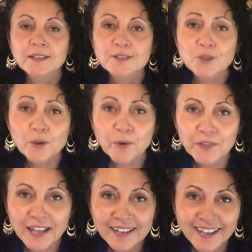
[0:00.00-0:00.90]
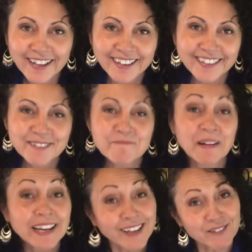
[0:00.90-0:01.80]
Sorry about that. My
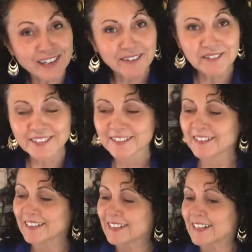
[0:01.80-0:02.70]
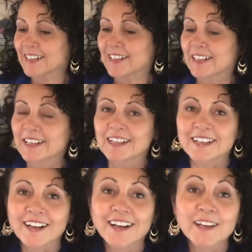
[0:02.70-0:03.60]
light went out.
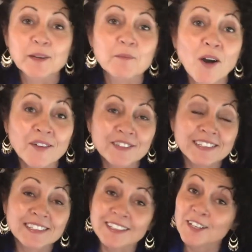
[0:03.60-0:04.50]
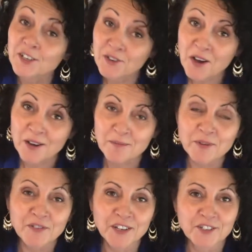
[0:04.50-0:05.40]
I am obviously not a
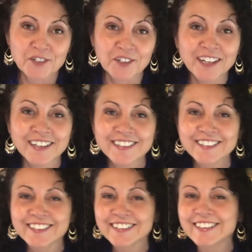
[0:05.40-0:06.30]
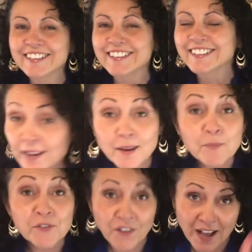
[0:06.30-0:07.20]
professional.
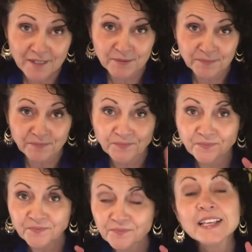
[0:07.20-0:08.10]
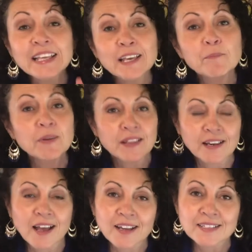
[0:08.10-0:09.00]
Number 5, keep the
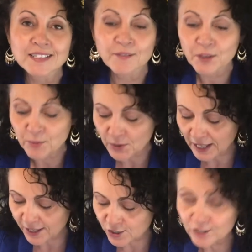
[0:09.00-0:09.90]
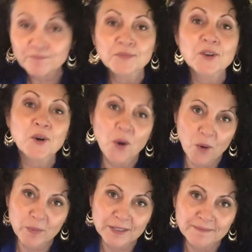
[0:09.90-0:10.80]
lines of communication open.